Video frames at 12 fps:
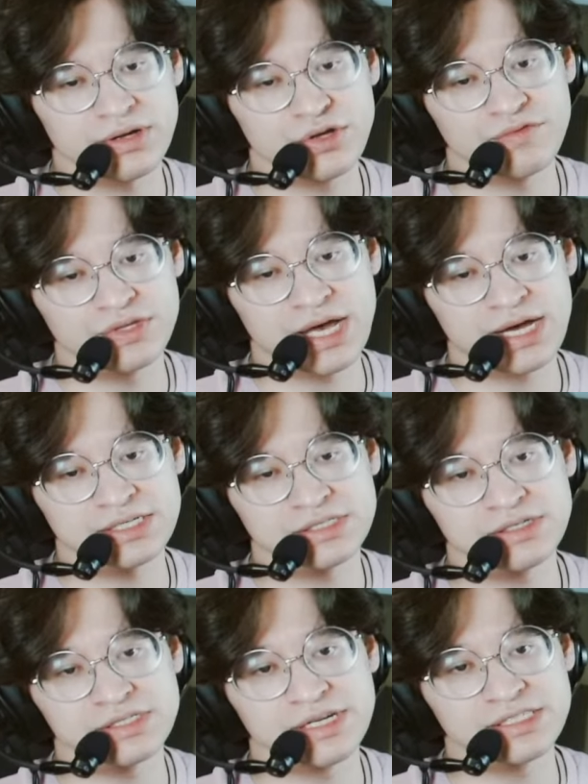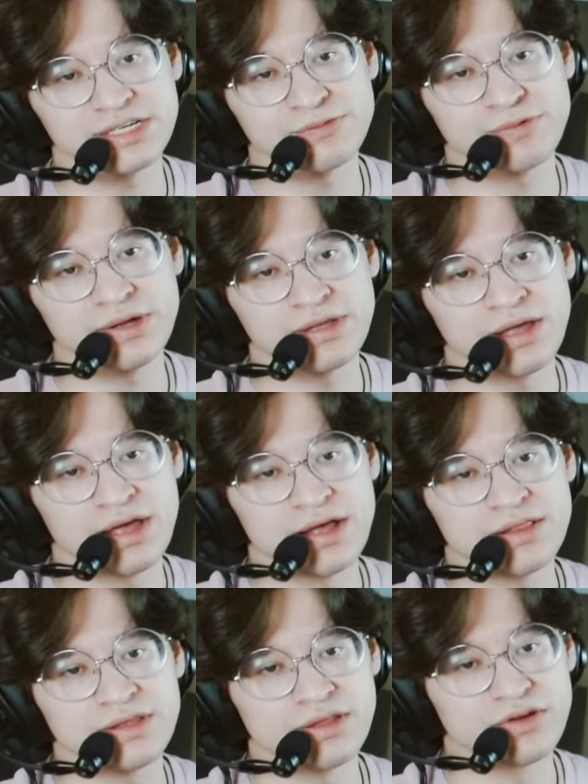you have text, it's nicely written,
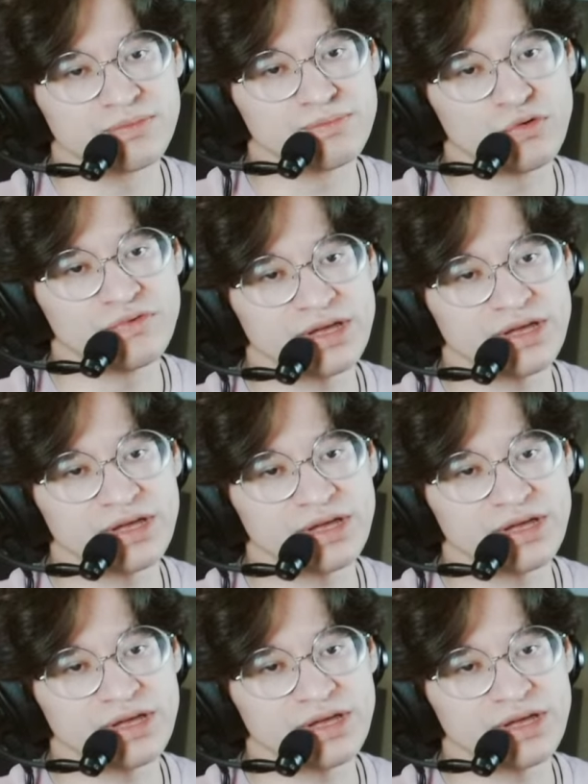the little moving